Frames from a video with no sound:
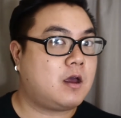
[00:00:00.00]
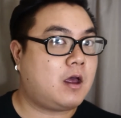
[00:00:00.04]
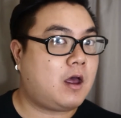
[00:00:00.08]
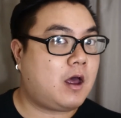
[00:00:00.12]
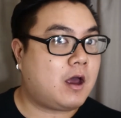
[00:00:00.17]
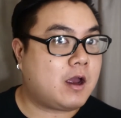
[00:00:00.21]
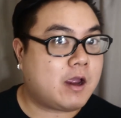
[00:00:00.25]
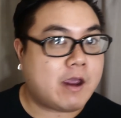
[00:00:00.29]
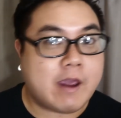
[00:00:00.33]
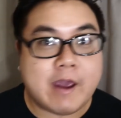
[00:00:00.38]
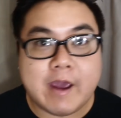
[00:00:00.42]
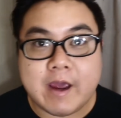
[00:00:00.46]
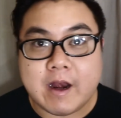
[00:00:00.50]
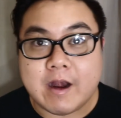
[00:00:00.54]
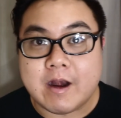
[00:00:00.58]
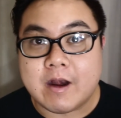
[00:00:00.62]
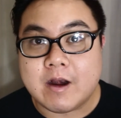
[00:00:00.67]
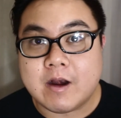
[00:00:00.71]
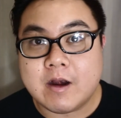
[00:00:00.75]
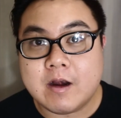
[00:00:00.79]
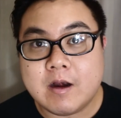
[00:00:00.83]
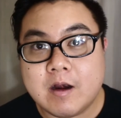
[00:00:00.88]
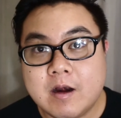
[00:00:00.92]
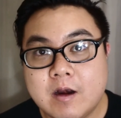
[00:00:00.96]
again.
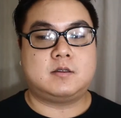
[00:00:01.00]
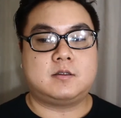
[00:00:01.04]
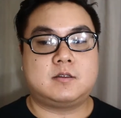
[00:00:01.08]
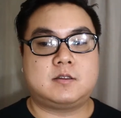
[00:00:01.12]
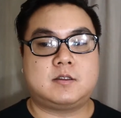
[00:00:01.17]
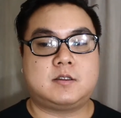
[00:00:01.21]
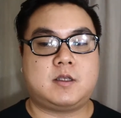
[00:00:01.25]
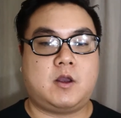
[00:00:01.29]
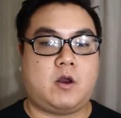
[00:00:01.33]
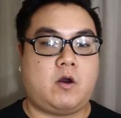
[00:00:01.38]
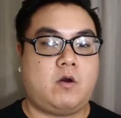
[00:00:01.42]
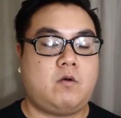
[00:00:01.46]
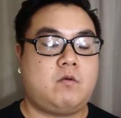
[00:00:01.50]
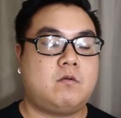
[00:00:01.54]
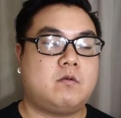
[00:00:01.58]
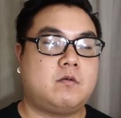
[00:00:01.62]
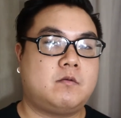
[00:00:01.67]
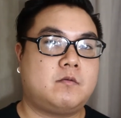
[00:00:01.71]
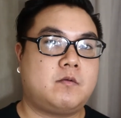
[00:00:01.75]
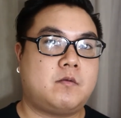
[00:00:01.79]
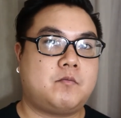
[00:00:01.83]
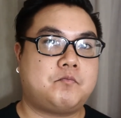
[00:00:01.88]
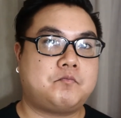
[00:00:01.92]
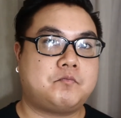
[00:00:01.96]
So,
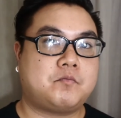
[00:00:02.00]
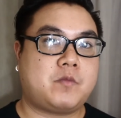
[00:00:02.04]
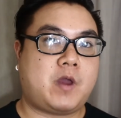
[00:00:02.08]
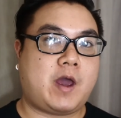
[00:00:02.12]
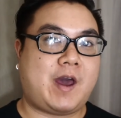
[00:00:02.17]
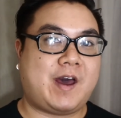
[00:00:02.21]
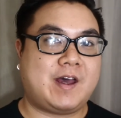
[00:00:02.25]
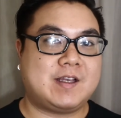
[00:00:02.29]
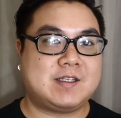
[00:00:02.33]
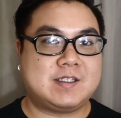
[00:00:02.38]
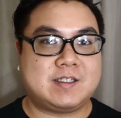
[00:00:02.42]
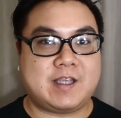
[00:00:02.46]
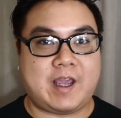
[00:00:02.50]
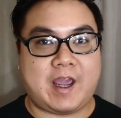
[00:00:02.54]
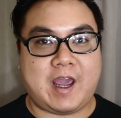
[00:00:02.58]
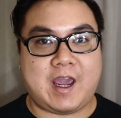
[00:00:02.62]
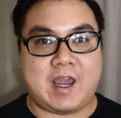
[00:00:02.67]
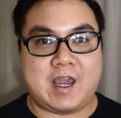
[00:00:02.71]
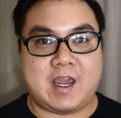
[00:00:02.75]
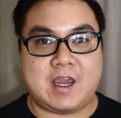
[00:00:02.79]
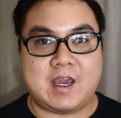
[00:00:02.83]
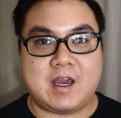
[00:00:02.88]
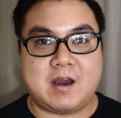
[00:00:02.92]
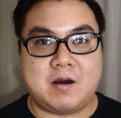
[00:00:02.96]
as
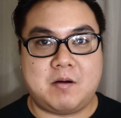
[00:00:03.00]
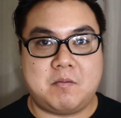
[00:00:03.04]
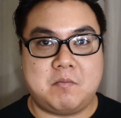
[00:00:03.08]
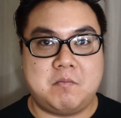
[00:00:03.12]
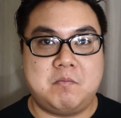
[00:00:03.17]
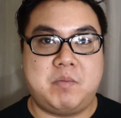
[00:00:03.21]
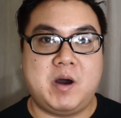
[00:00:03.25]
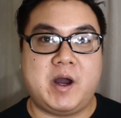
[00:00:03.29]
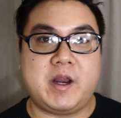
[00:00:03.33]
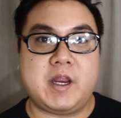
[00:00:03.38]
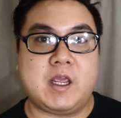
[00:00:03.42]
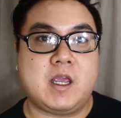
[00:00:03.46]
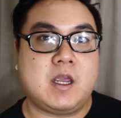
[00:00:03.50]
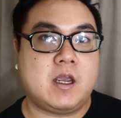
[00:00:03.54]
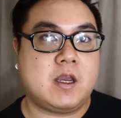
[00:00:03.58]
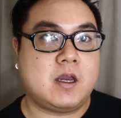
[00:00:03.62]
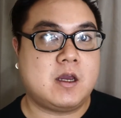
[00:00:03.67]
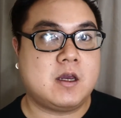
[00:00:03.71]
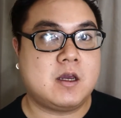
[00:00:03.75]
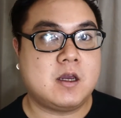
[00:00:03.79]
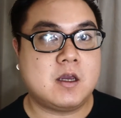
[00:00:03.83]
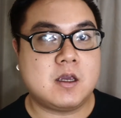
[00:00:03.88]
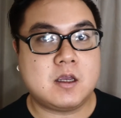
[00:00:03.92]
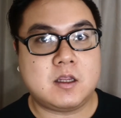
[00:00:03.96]
a budding
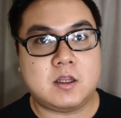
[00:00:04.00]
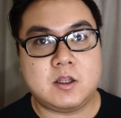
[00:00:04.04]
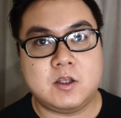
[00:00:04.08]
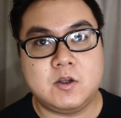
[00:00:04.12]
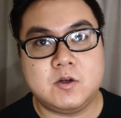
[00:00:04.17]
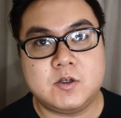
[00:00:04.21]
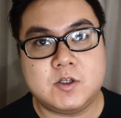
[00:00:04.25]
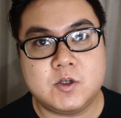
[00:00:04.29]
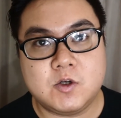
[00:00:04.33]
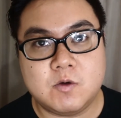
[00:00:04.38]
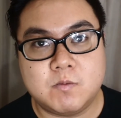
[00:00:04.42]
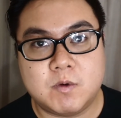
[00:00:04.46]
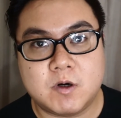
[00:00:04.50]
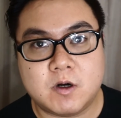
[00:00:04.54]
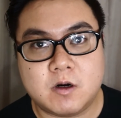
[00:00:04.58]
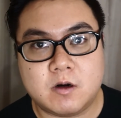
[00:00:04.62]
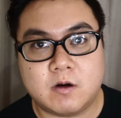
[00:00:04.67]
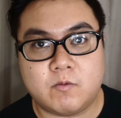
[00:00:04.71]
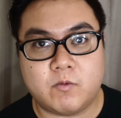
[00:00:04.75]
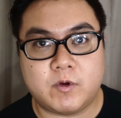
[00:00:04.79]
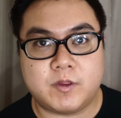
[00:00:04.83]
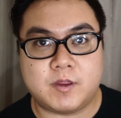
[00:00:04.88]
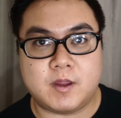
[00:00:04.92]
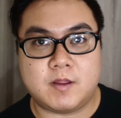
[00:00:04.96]

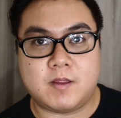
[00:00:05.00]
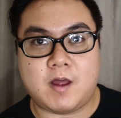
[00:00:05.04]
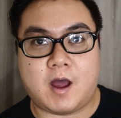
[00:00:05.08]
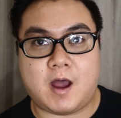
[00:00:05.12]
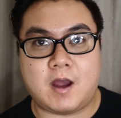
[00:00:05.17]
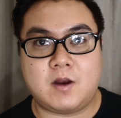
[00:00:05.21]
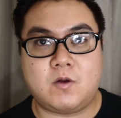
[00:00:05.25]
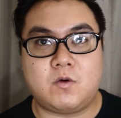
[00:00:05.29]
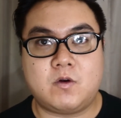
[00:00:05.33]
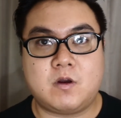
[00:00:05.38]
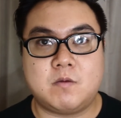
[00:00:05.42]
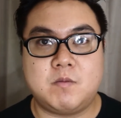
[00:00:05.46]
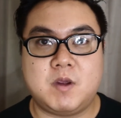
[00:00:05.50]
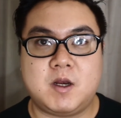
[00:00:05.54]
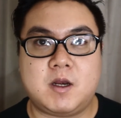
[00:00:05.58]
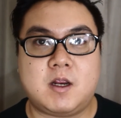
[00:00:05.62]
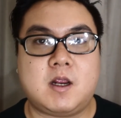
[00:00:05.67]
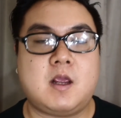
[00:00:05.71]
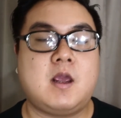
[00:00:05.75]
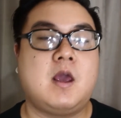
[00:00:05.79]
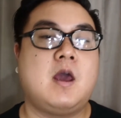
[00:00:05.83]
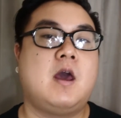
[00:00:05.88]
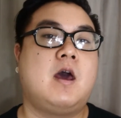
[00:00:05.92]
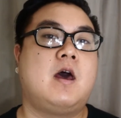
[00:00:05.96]
YouTuber within the idol
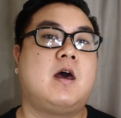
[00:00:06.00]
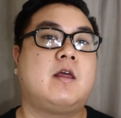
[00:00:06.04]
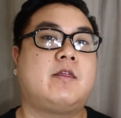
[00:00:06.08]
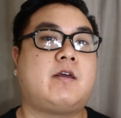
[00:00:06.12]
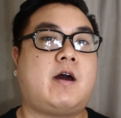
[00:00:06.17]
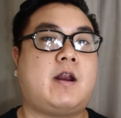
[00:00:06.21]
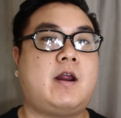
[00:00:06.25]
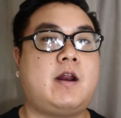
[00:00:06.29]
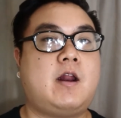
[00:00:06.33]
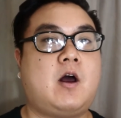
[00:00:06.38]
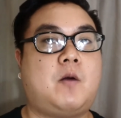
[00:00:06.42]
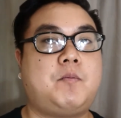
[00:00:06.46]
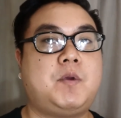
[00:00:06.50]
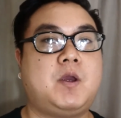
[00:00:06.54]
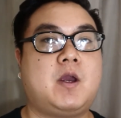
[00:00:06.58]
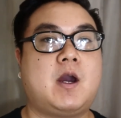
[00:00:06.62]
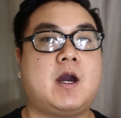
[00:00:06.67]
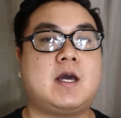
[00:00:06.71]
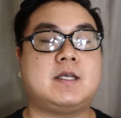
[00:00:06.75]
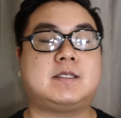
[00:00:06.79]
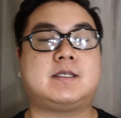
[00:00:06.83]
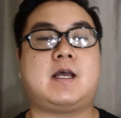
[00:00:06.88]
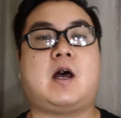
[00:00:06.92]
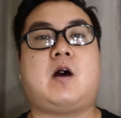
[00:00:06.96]
community, thought I'd help you
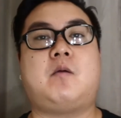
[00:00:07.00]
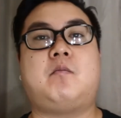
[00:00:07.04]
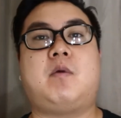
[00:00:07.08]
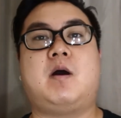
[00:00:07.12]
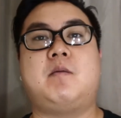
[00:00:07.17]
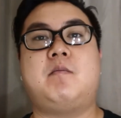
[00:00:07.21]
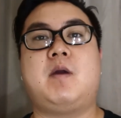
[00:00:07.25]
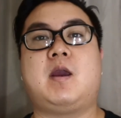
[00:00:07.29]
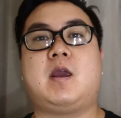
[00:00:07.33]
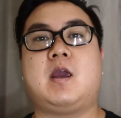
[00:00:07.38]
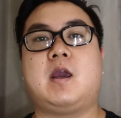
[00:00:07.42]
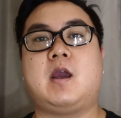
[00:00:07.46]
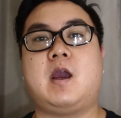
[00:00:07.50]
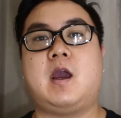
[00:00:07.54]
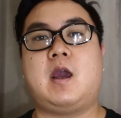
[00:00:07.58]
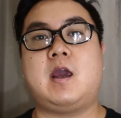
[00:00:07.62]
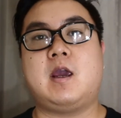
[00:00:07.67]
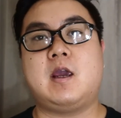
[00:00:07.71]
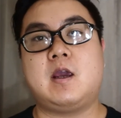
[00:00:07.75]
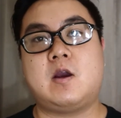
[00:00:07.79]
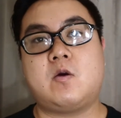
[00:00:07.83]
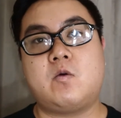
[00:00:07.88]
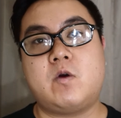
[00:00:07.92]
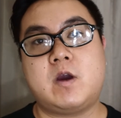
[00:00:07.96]
guys out by making
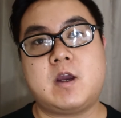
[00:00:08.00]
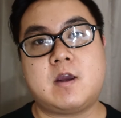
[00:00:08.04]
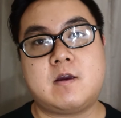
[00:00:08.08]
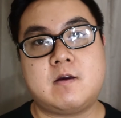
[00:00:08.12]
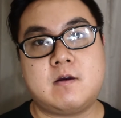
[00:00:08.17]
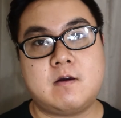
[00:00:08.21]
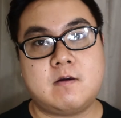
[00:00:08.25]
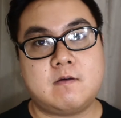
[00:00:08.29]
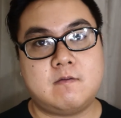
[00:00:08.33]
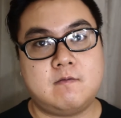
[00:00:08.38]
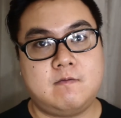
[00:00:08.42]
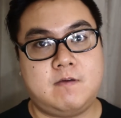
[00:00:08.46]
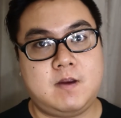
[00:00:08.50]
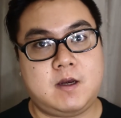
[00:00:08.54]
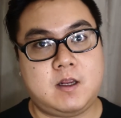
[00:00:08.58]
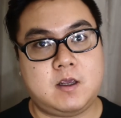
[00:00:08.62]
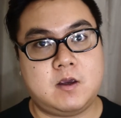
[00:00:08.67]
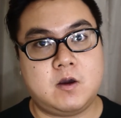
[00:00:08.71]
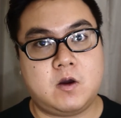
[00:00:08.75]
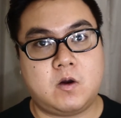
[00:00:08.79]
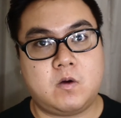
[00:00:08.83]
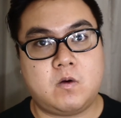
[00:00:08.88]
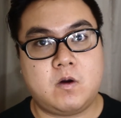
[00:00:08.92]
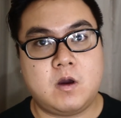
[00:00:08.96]
a quick
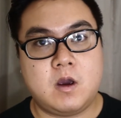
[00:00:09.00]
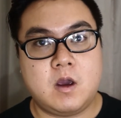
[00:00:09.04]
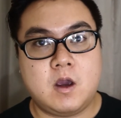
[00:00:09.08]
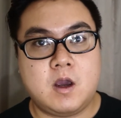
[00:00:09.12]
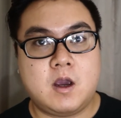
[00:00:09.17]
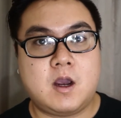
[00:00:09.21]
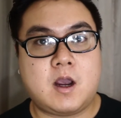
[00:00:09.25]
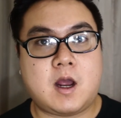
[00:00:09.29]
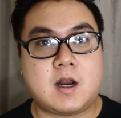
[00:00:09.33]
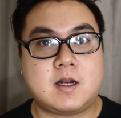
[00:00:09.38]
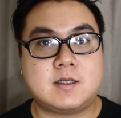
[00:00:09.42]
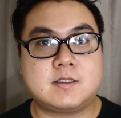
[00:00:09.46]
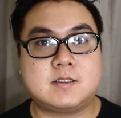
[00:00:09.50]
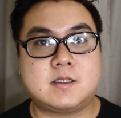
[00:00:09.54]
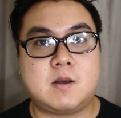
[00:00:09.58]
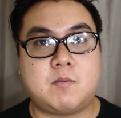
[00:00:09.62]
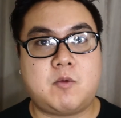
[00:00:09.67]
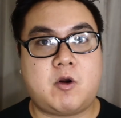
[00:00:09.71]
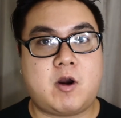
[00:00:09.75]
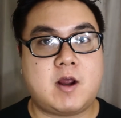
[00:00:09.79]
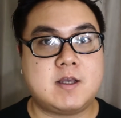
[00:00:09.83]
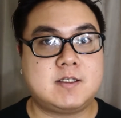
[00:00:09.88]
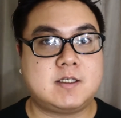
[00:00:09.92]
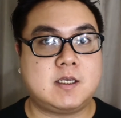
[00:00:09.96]
video kind of
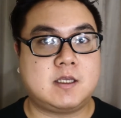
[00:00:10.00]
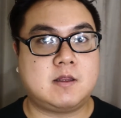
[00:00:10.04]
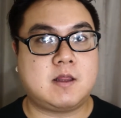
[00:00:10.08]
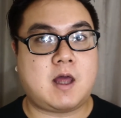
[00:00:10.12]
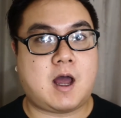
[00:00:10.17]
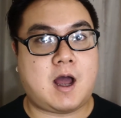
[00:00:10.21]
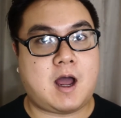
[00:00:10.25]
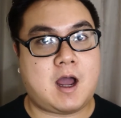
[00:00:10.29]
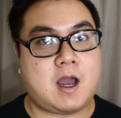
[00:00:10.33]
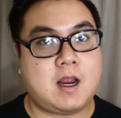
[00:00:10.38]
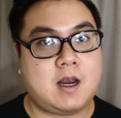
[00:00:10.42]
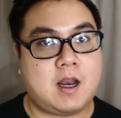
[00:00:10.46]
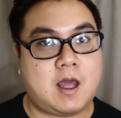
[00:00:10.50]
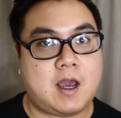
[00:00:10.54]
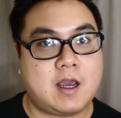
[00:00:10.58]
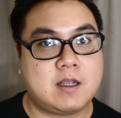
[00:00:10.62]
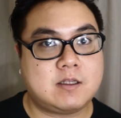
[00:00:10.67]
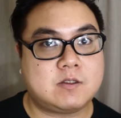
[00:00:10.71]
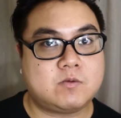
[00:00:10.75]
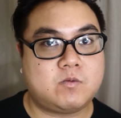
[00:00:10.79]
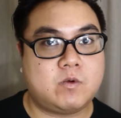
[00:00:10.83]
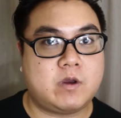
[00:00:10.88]
summarizing the highlights.